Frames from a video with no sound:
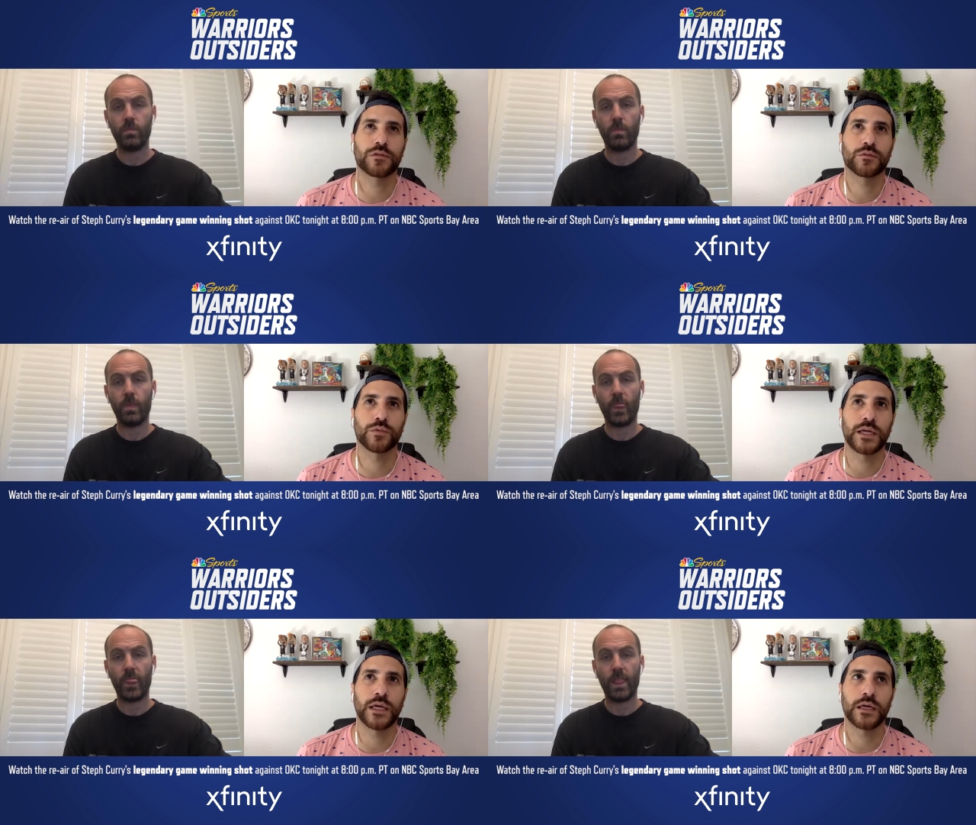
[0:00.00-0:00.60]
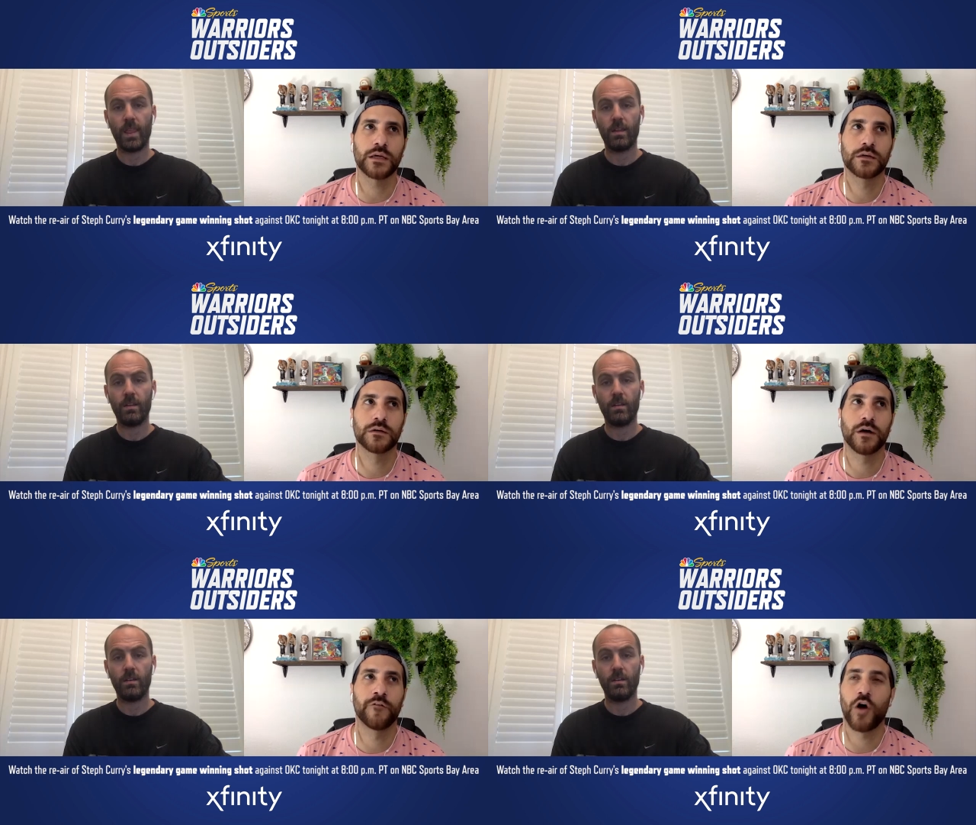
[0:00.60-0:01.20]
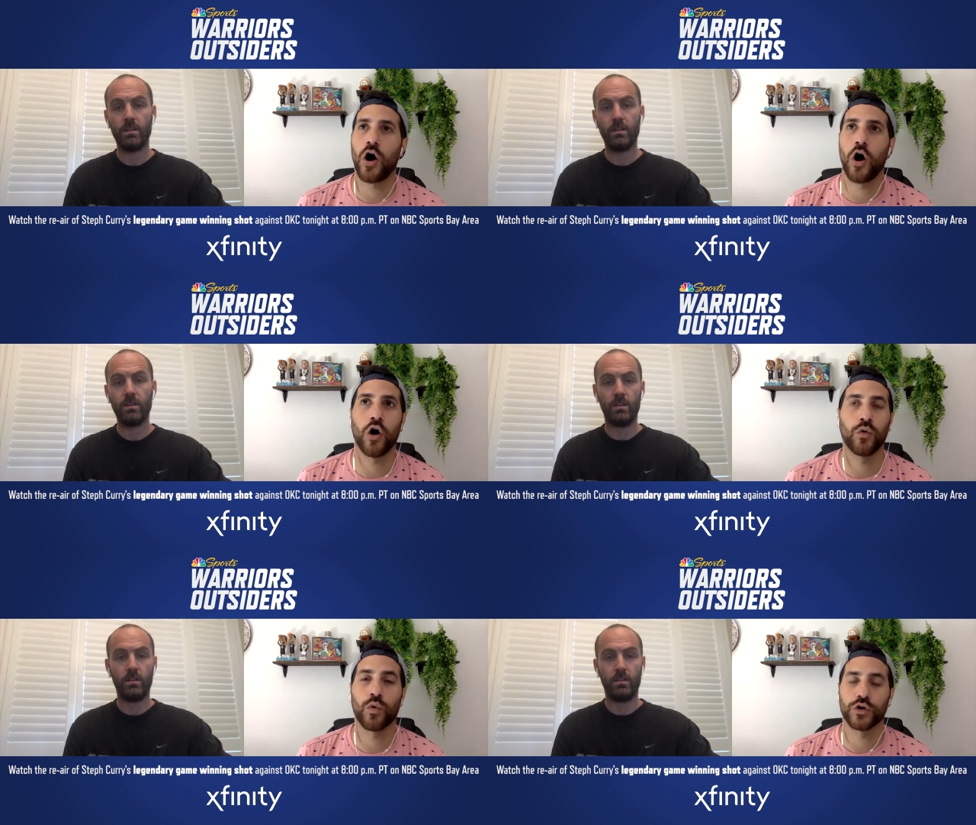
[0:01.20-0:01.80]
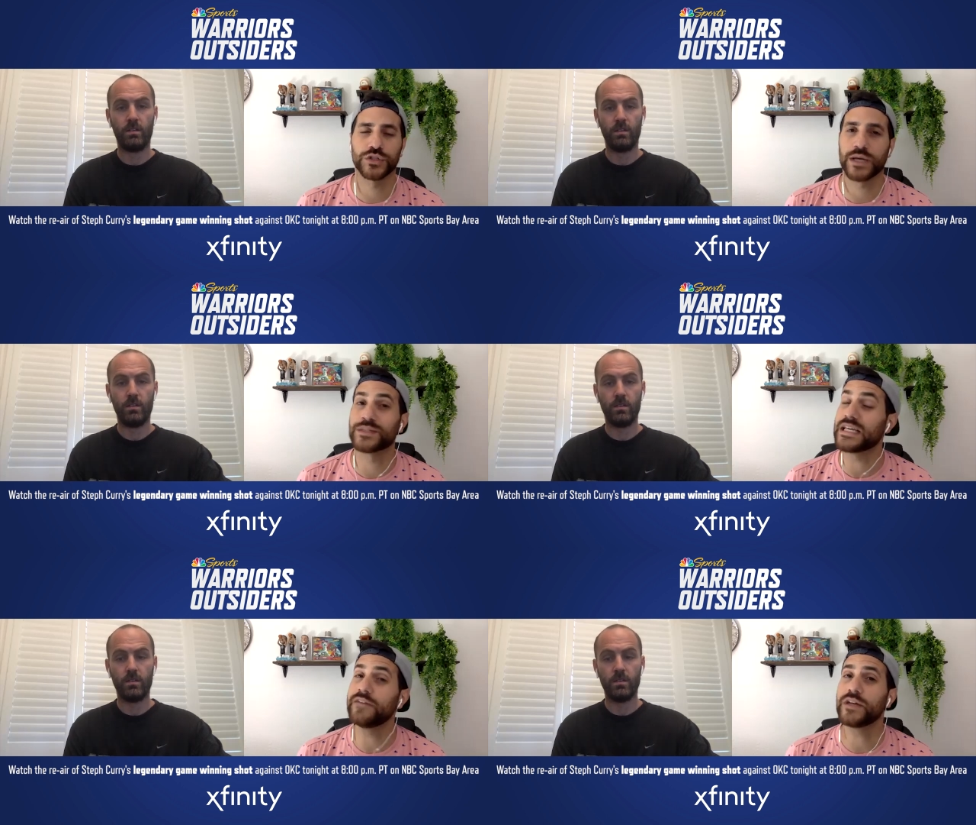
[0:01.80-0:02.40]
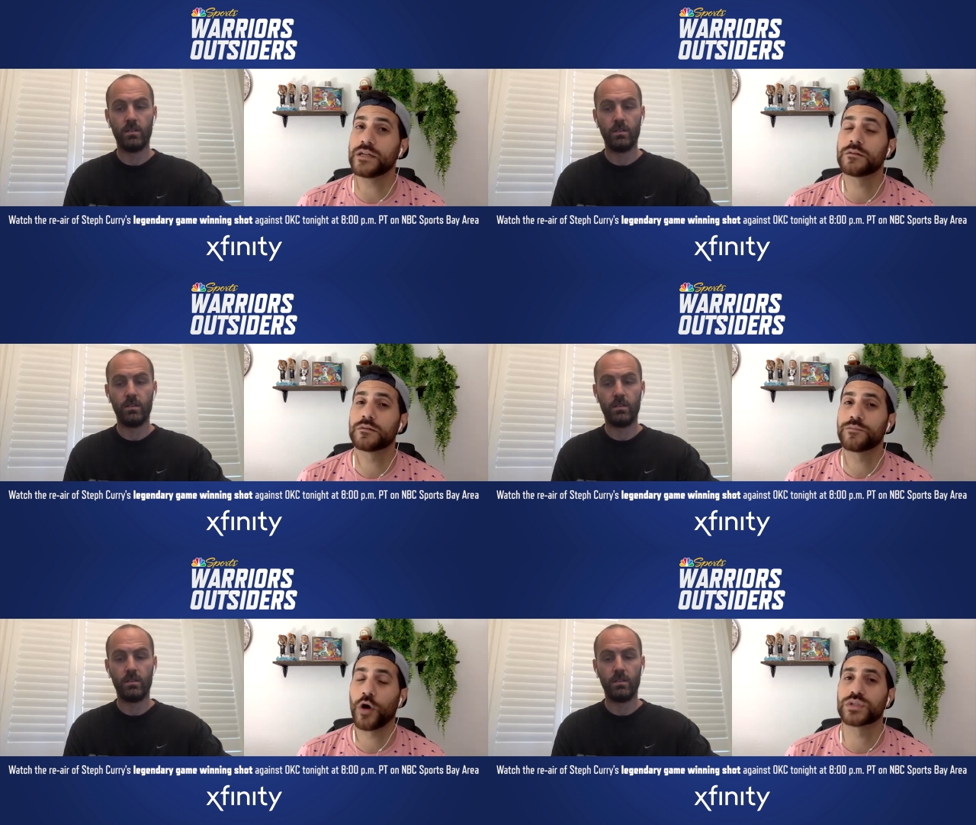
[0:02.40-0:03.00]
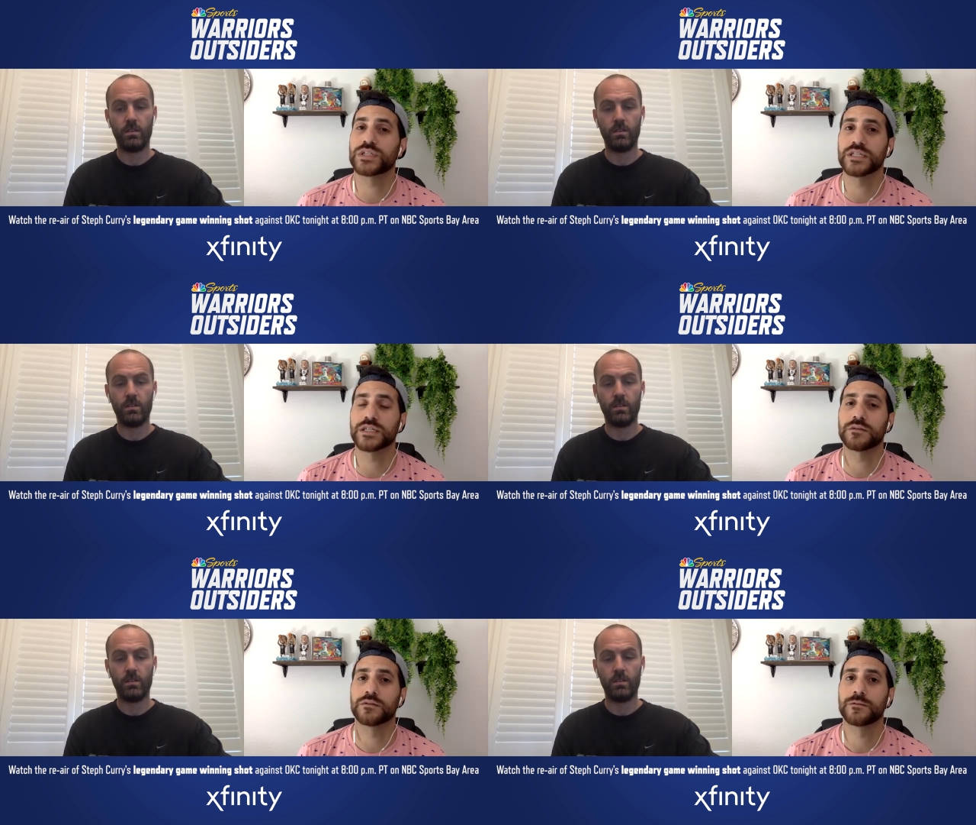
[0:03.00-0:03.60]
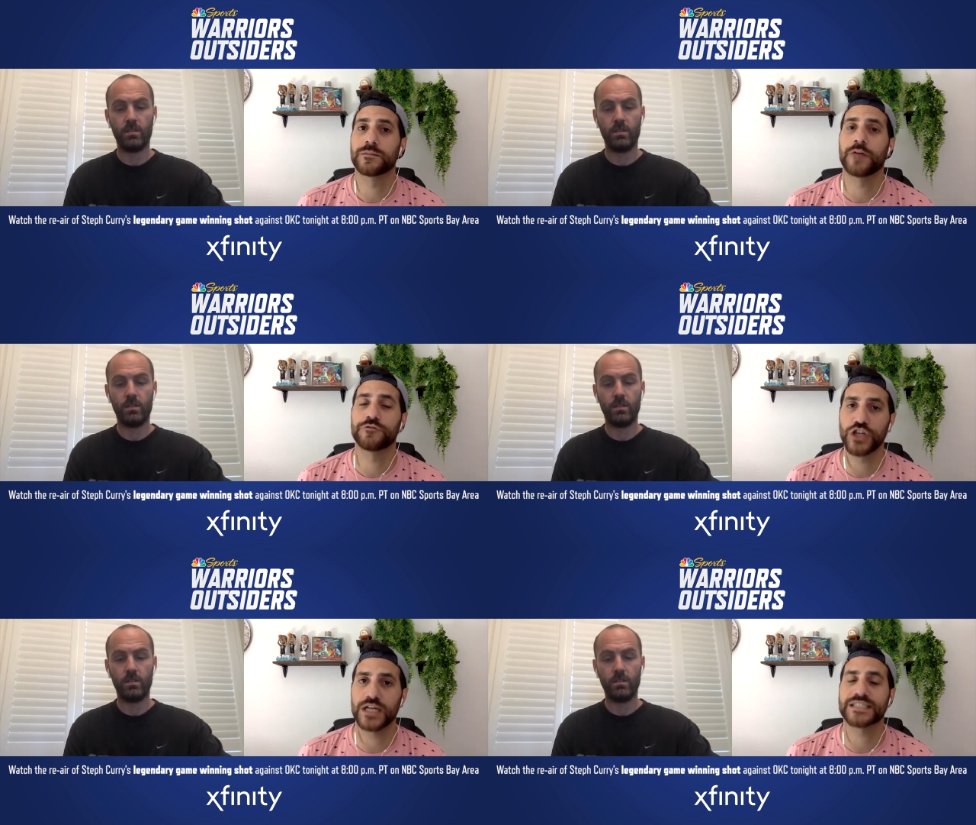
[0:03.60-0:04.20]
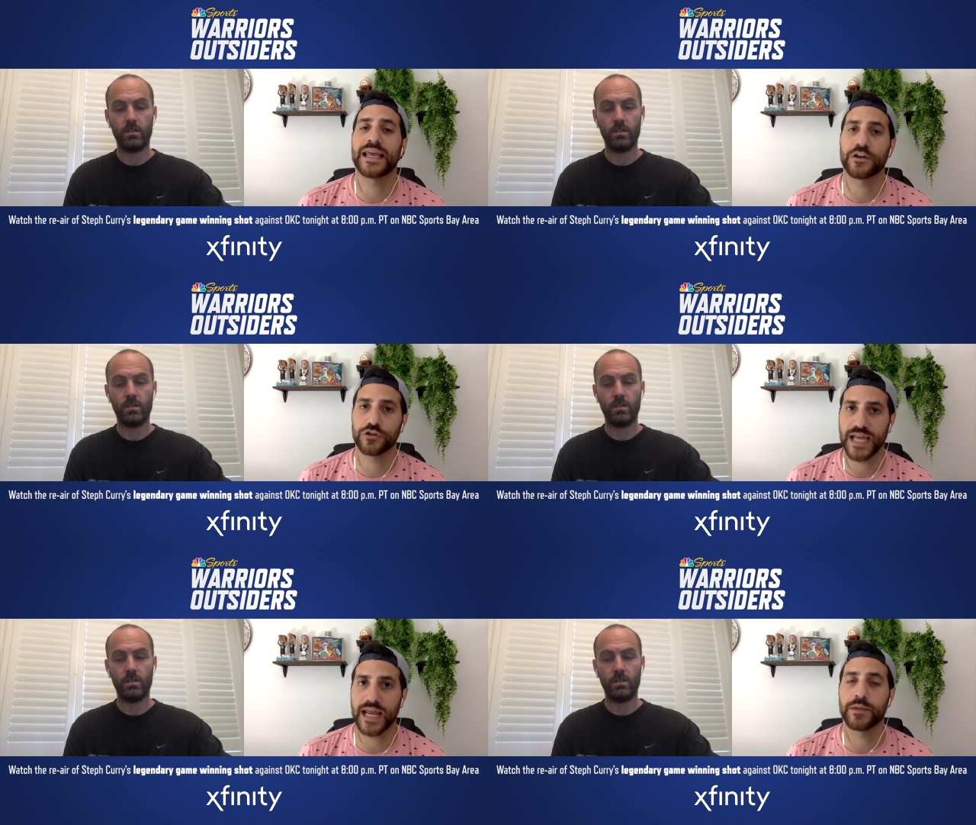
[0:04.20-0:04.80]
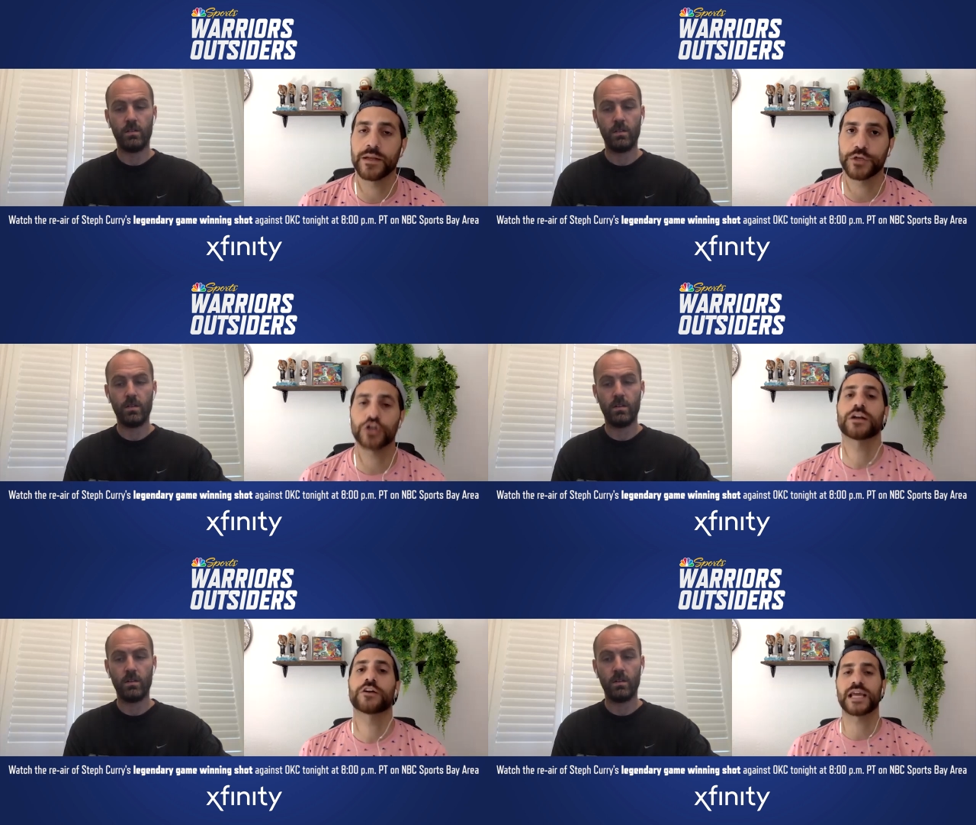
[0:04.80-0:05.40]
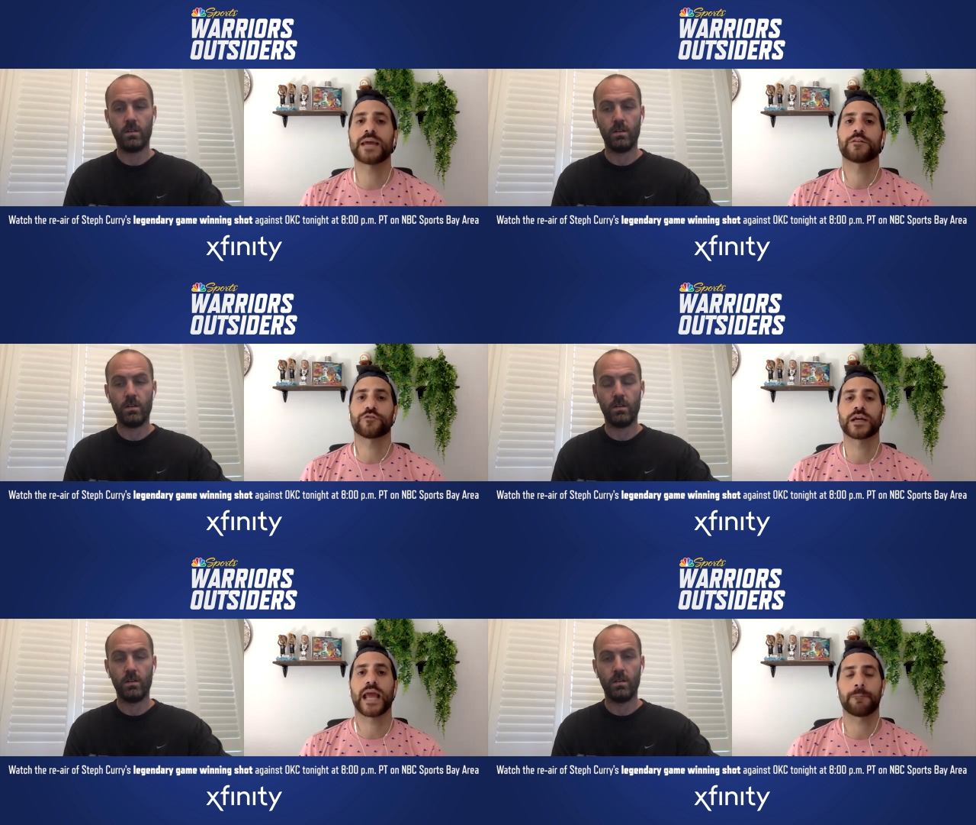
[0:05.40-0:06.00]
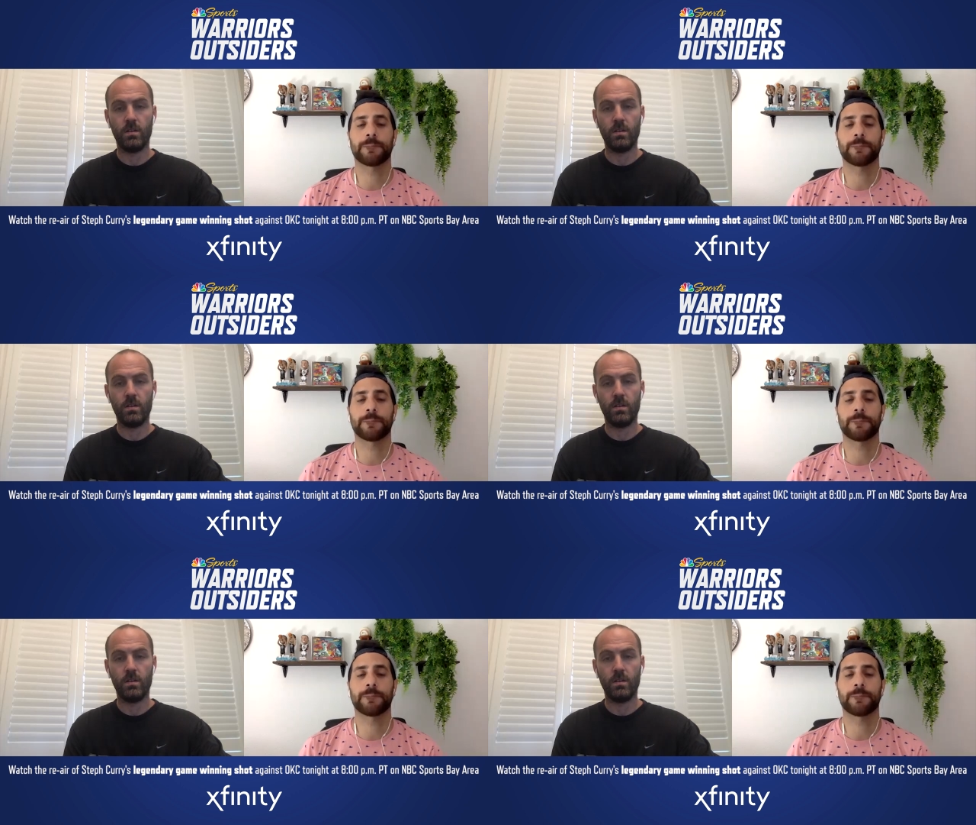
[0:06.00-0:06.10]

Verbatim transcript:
Speaker 1: three of all Warriors games, even postseason, of just entertainment, pure entertainment for a game.